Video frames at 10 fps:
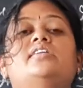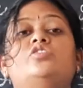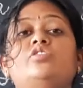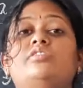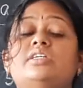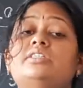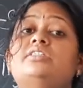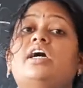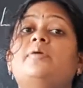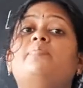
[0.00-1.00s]
So this
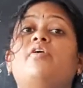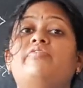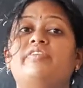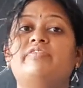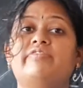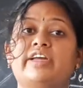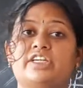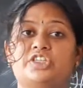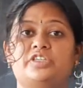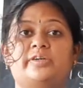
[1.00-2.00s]
type of
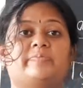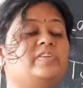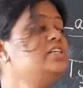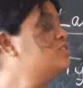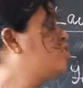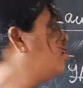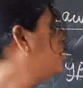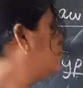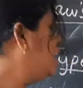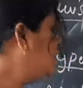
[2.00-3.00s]
reflection is
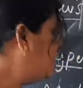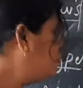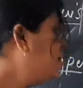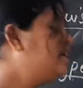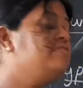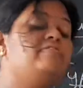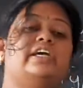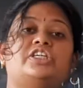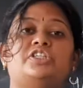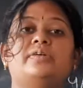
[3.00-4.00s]
called multiple
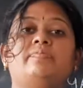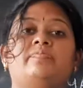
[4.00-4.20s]
reflection.